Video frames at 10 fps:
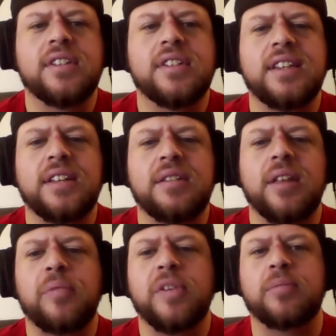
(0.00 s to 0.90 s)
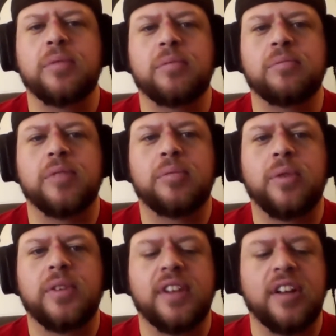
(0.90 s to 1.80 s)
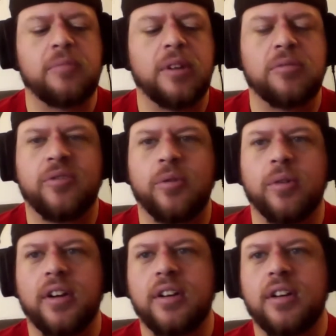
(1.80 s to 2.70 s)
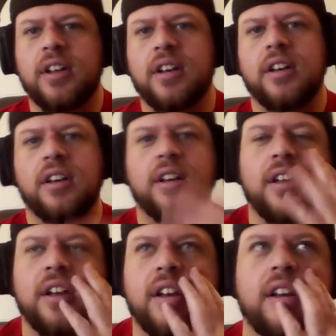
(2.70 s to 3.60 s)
see that brings up a point that I've made before, and